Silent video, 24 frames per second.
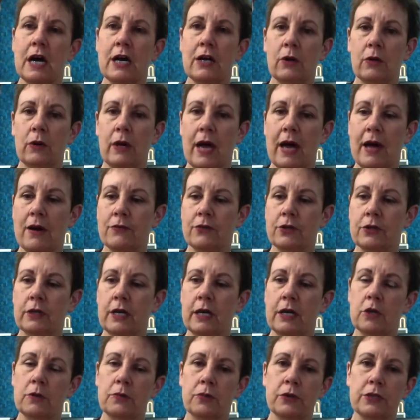I don't have her.
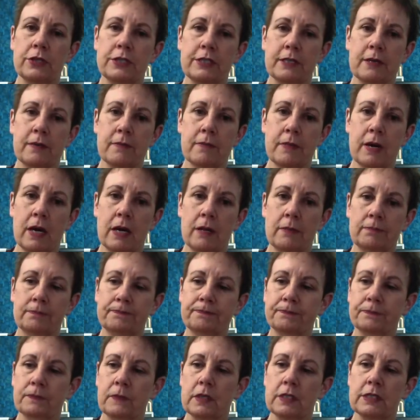I could have put some
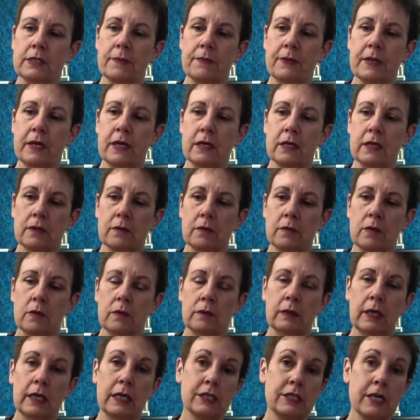um, something
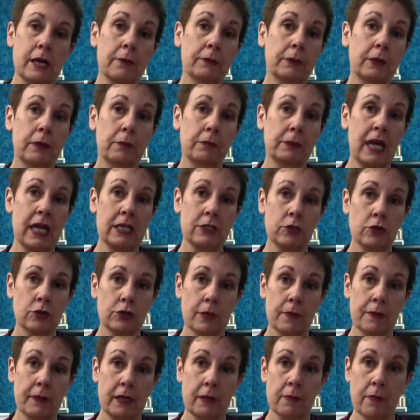like template plastic or
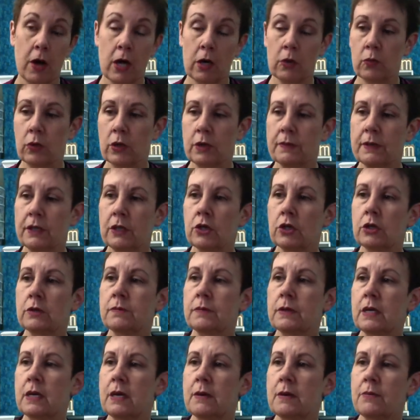something. in The bottom would have been
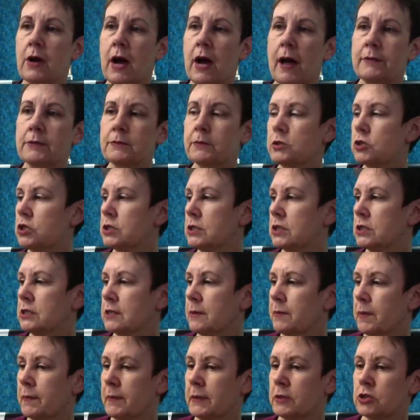good, perhaps. But she
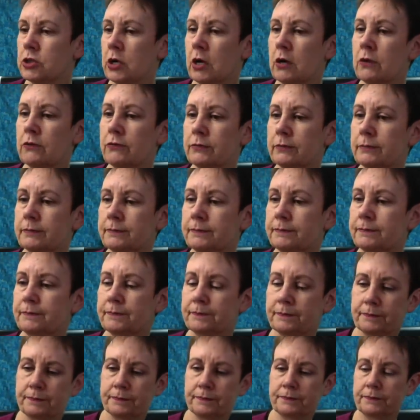sits up on my shelf,
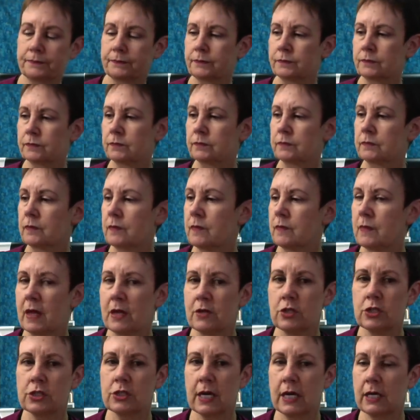
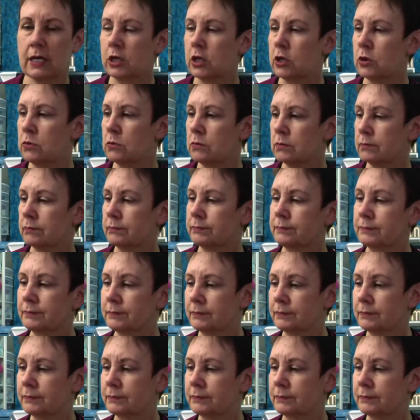and she's kind of cute.